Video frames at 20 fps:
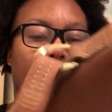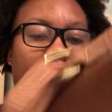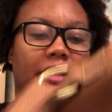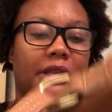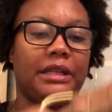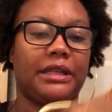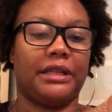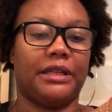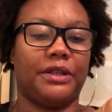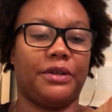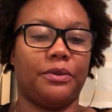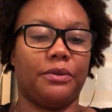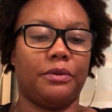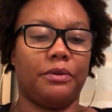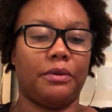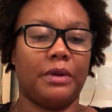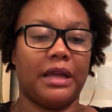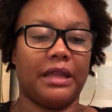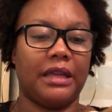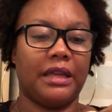these
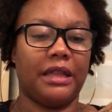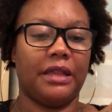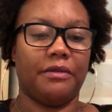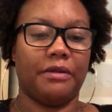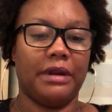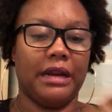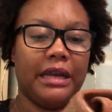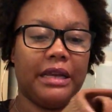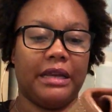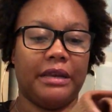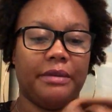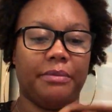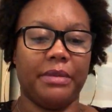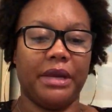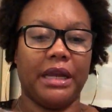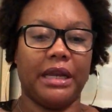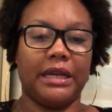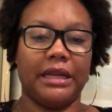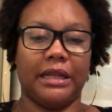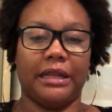two, I think they were like
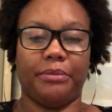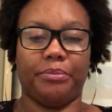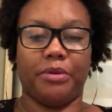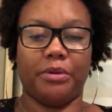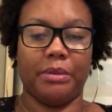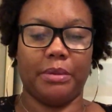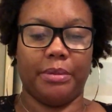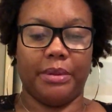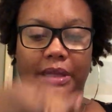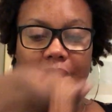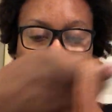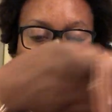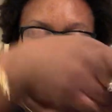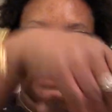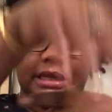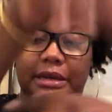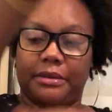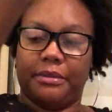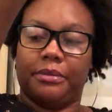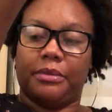made probably the
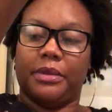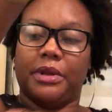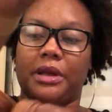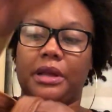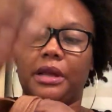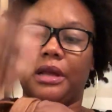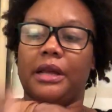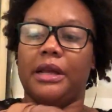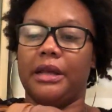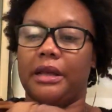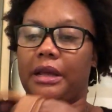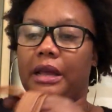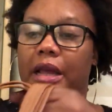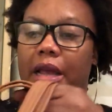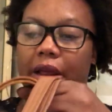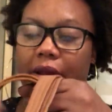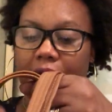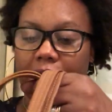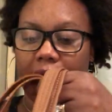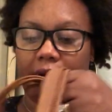same
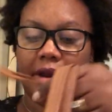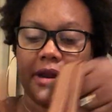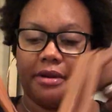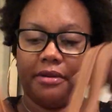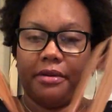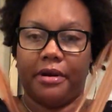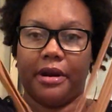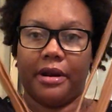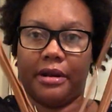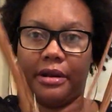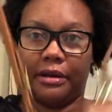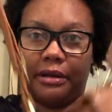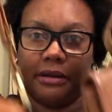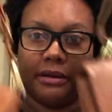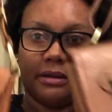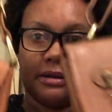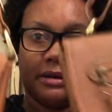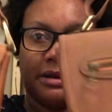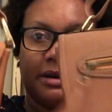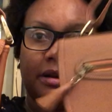era,
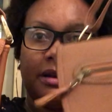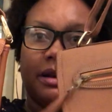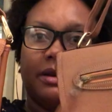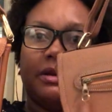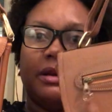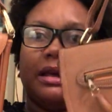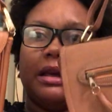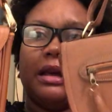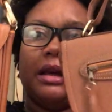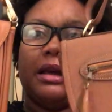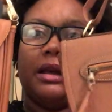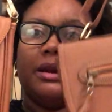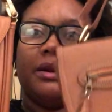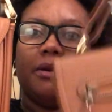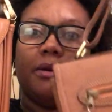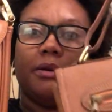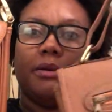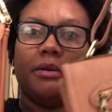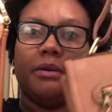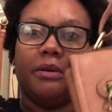you
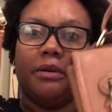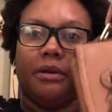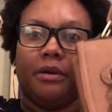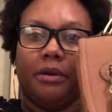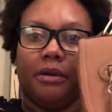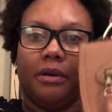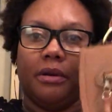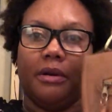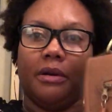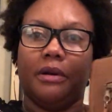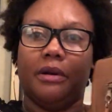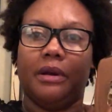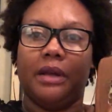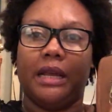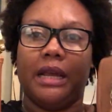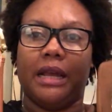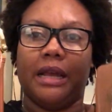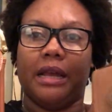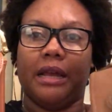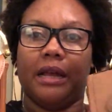know.
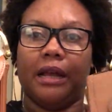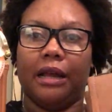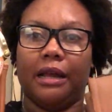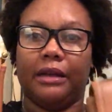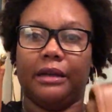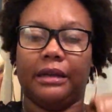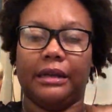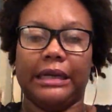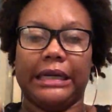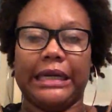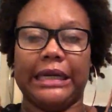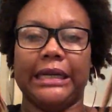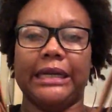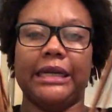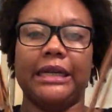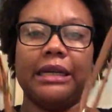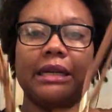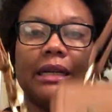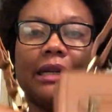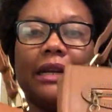Yeah,
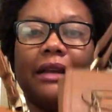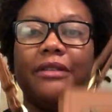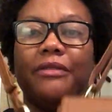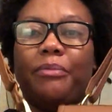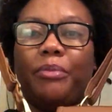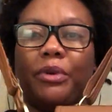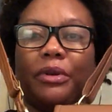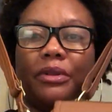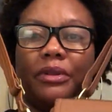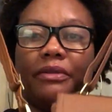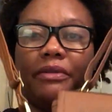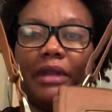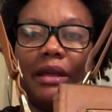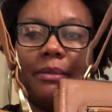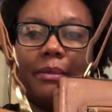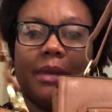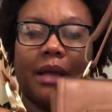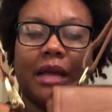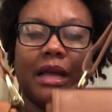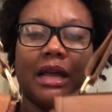I love both of
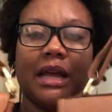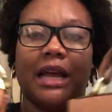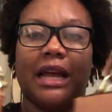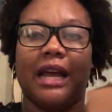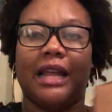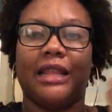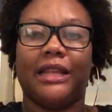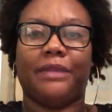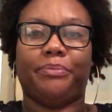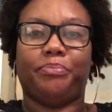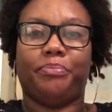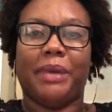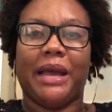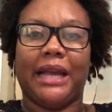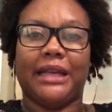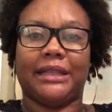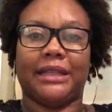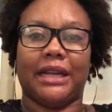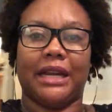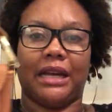them. The
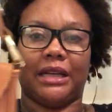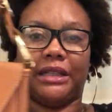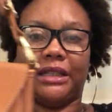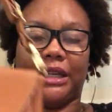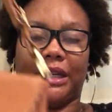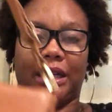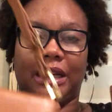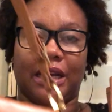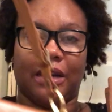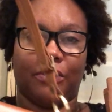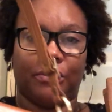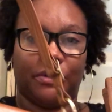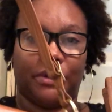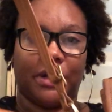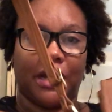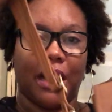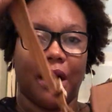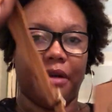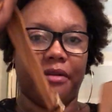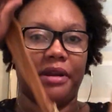bags that actually I would
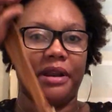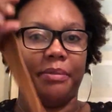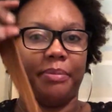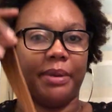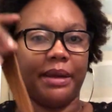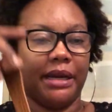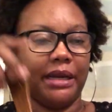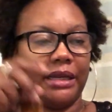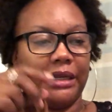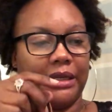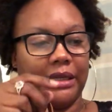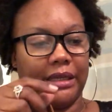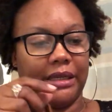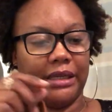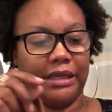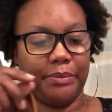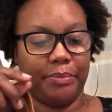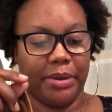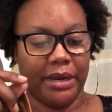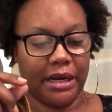carry, but it's
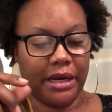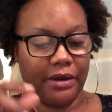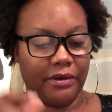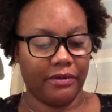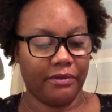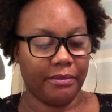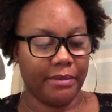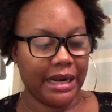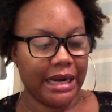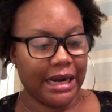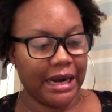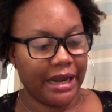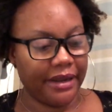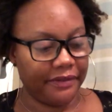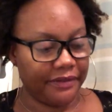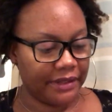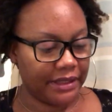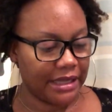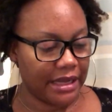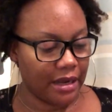just depending on my
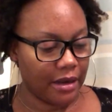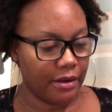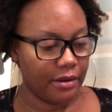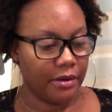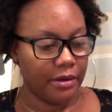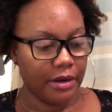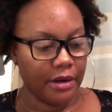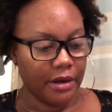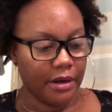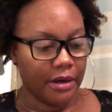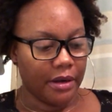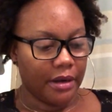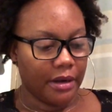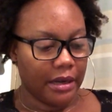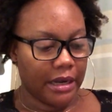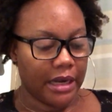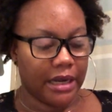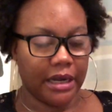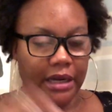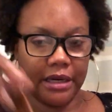lifestyle.
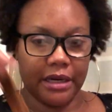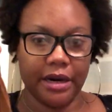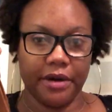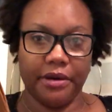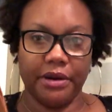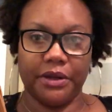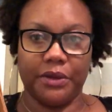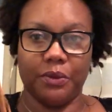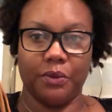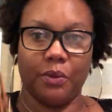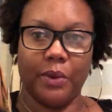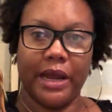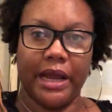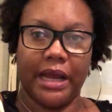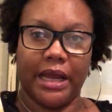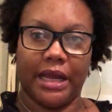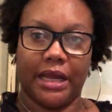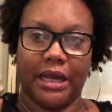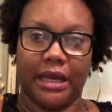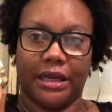I can't carry it to
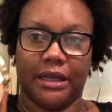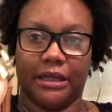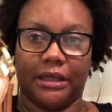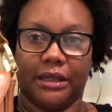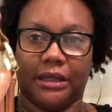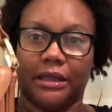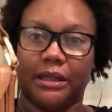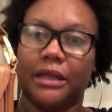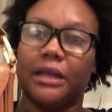work, and